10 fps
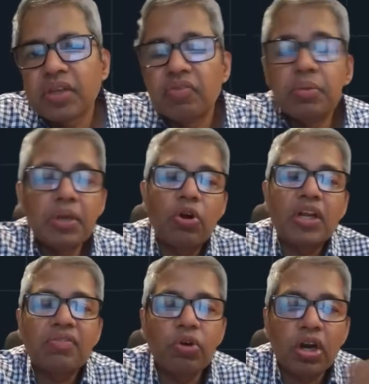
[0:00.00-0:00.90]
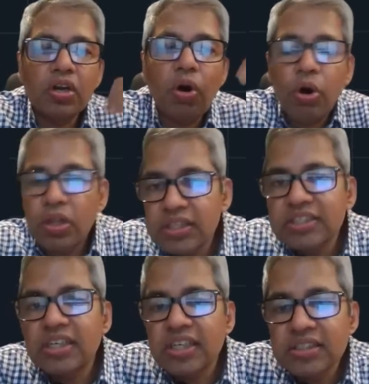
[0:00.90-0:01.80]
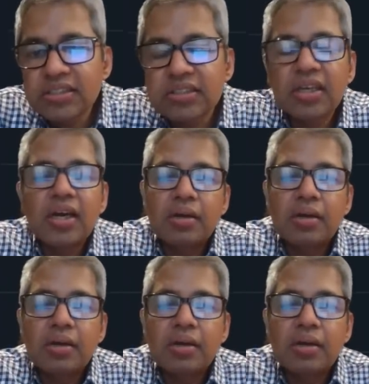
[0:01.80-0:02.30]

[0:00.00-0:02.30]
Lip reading: We may not have gotten all these returns,